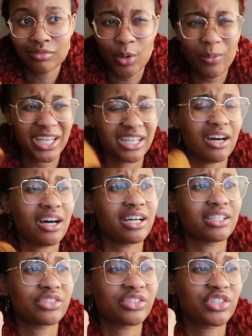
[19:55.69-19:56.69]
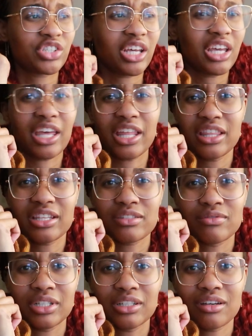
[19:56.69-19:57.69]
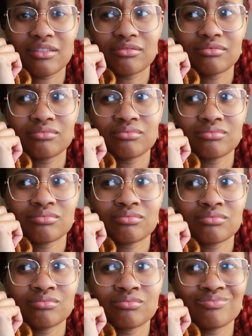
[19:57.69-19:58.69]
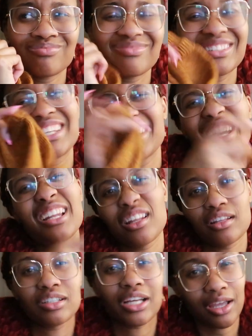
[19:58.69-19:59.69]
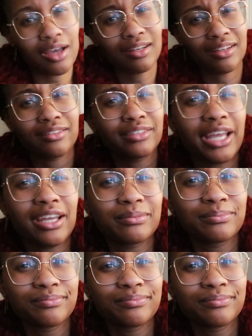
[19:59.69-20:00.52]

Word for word: Oh my gosh. Should I end this video? Another day. Another day.